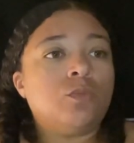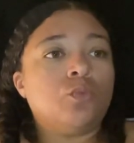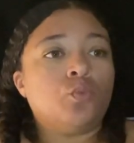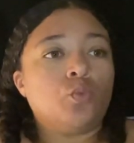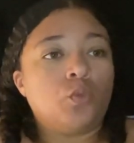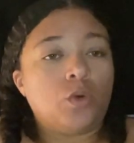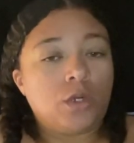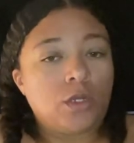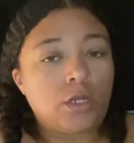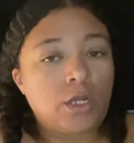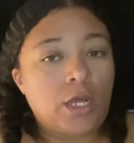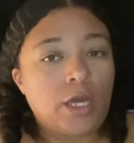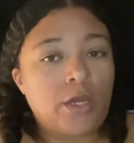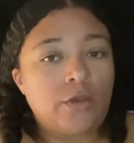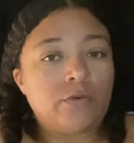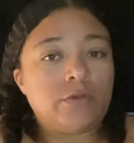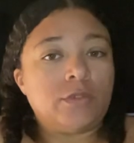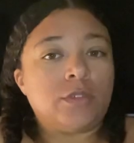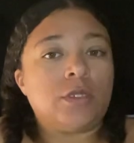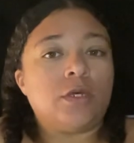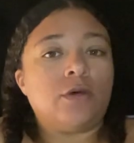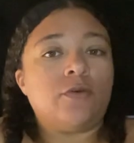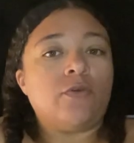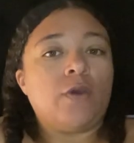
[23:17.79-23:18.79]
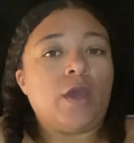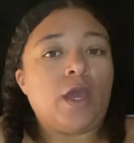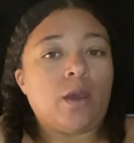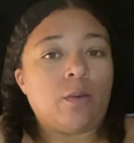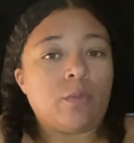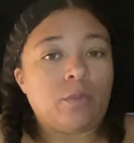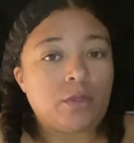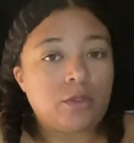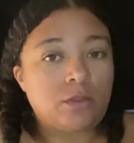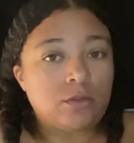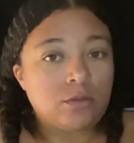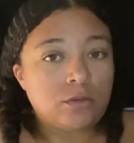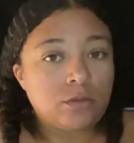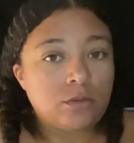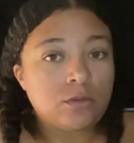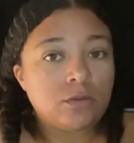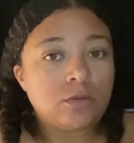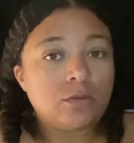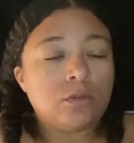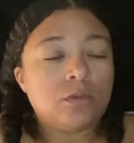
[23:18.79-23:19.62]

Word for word: real life stuff happens